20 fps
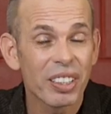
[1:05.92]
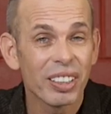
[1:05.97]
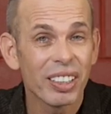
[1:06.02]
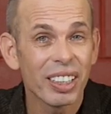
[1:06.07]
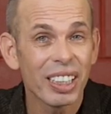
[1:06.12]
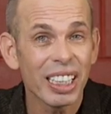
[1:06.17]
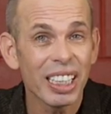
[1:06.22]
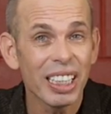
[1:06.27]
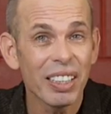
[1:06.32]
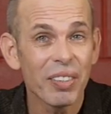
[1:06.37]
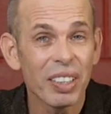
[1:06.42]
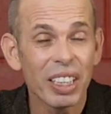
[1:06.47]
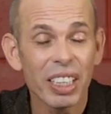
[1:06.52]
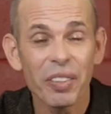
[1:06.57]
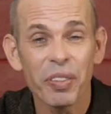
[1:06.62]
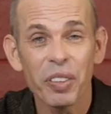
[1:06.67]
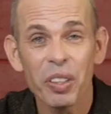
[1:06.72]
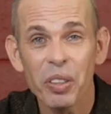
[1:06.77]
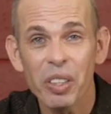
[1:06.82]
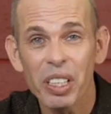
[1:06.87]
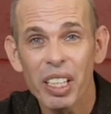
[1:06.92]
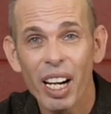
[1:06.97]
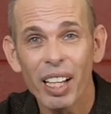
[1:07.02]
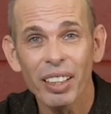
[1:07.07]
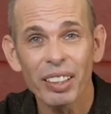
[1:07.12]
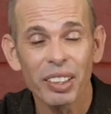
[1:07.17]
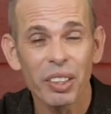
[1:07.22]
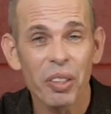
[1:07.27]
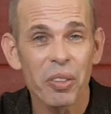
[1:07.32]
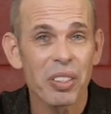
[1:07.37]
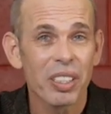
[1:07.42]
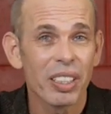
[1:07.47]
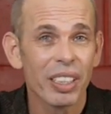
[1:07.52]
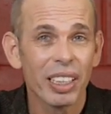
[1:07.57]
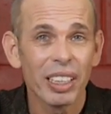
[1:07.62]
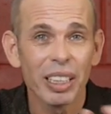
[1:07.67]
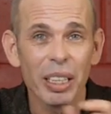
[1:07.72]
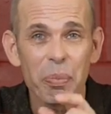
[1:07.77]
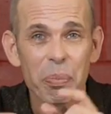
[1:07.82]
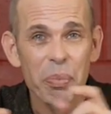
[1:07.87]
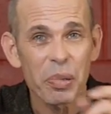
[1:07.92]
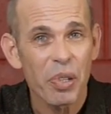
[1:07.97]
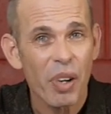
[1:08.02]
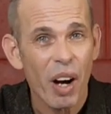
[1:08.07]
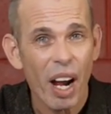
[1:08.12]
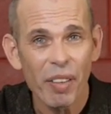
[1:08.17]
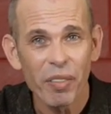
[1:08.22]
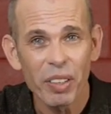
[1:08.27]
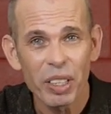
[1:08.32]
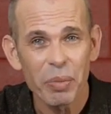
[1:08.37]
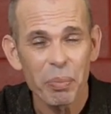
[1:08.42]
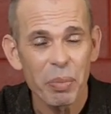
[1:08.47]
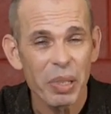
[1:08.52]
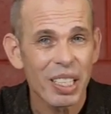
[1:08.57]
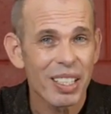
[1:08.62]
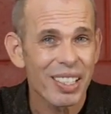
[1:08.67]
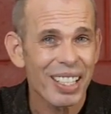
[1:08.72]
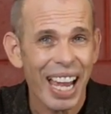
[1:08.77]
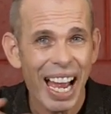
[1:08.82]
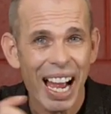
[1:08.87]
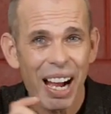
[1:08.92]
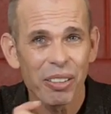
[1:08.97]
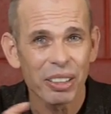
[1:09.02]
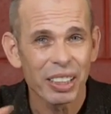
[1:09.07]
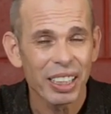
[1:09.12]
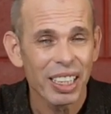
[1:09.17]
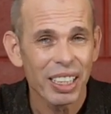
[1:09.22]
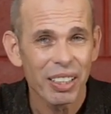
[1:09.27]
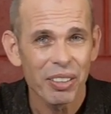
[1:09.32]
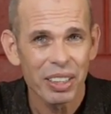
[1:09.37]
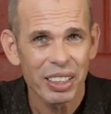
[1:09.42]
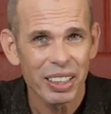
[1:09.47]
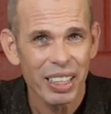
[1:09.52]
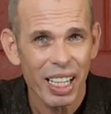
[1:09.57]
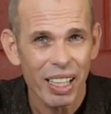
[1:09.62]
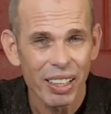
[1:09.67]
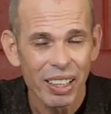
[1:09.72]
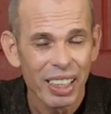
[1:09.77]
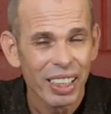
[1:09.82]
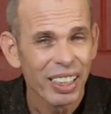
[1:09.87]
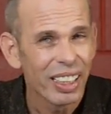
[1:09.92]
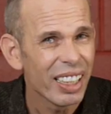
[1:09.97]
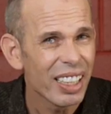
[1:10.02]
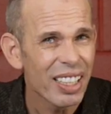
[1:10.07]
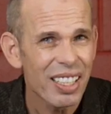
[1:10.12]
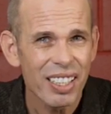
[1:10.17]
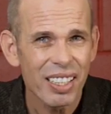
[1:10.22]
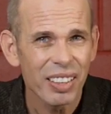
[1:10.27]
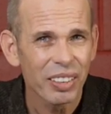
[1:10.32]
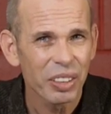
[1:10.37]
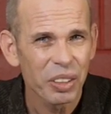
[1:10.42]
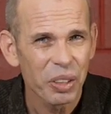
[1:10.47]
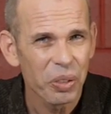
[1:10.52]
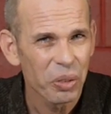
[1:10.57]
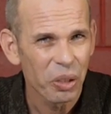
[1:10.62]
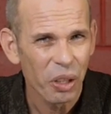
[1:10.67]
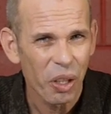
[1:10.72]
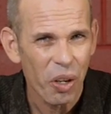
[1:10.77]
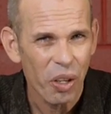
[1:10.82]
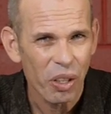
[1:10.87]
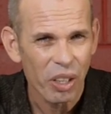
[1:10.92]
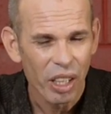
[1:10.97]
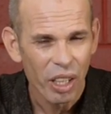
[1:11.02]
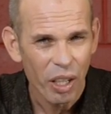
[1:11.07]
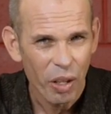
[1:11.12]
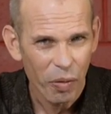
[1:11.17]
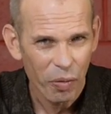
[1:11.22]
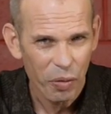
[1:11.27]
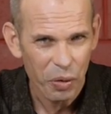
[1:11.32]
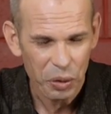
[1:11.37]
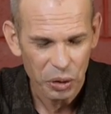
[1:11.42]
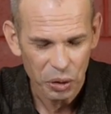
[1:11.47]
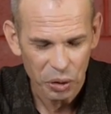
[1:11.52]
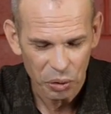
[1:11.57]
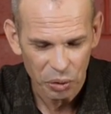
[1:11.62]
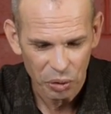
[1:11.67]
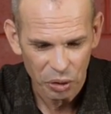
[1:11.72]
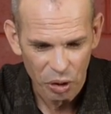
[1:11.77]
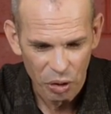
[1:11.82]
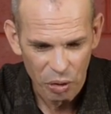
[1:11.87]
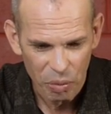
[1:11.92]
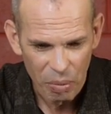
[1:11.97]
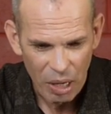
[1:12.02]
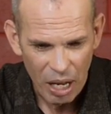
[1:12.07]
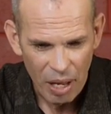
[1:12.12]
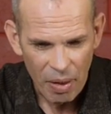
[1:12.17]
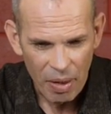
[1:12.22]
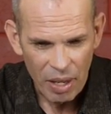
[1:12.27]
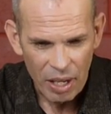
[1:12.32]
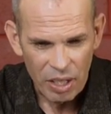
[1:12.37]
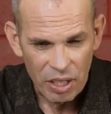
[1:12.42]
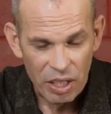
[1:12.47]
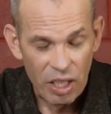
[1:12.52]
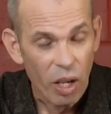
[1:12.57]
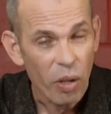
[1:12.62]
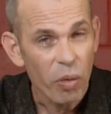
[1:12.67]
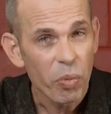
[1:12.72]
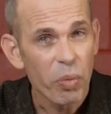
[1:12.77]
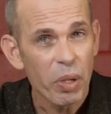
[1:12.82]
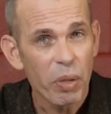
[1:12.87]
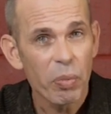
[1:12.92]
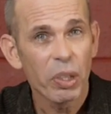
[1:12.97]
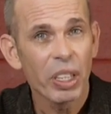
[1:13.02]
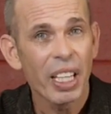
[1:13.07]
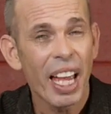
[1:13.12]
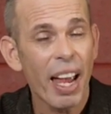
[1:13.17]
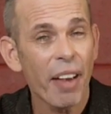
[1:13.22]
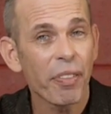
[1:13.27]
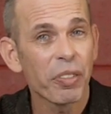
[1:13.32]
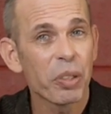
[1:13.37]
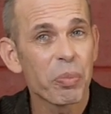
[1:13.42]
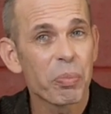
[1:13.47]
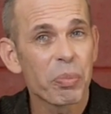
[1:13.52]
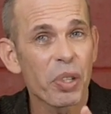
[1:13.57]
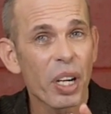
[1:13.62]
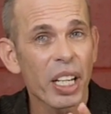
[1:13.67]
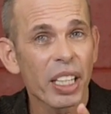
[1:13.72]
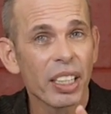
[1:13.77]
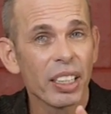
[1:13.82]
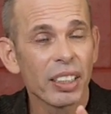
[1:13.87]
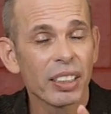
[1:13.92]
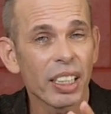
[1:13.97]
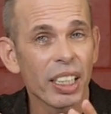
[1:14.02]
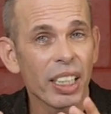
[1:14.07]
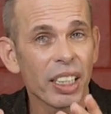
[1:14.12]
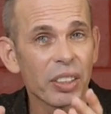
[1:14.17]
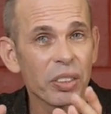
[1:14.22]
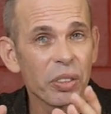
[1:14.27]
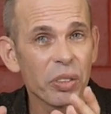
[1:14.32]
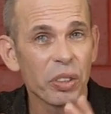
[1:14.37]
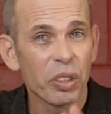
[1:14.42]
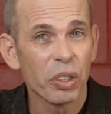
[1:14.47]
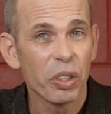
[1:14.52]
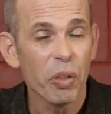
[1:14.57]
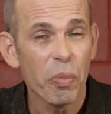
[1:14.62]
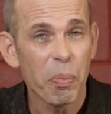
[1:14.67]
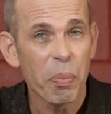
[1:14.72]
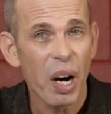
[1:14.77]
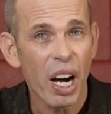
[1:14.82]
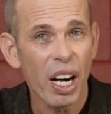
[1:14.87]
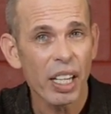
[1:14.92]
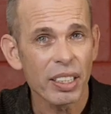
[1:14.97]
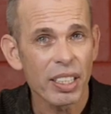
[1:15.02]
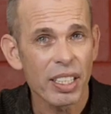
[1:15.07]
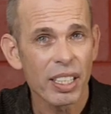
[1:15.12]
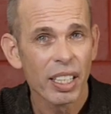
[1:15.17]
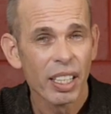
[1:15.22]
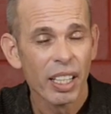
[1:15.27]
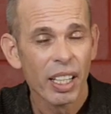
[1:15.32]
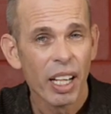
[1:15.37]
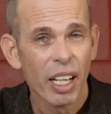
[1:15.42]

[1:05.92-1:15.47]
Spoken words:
and even if you cut those little private bits out here and there, it's still too long for YouTube. So we will have to break it into 2 parts,